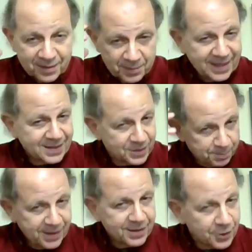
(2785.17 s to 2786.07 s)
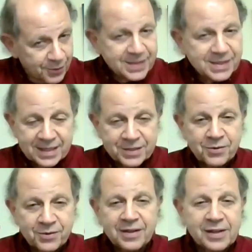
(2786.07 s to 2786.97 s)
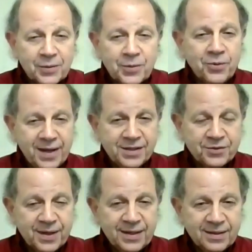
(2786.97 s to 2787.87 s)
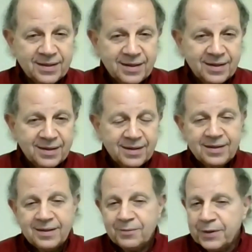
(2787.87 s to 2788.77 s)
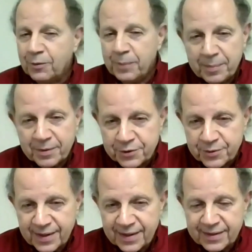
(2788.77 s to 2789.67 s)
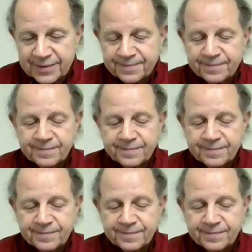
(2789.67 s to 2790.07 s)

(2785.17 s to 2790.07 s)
I mean, that's part of the craziness going on in our own heads, right? We know people are trying.